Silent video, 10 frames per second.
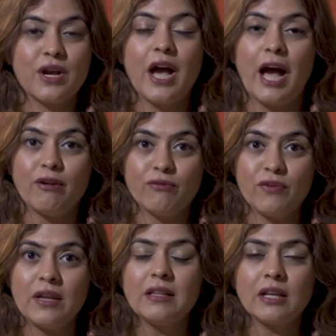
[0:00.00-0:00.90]
and
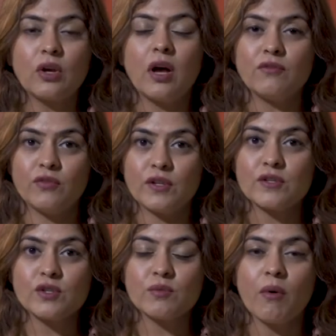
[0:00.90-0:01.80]
feel that
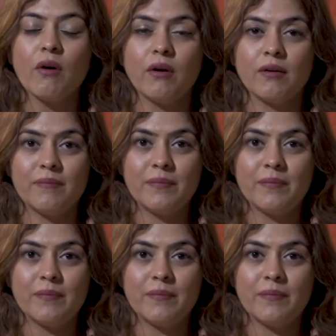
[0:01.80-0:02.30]
confidence more,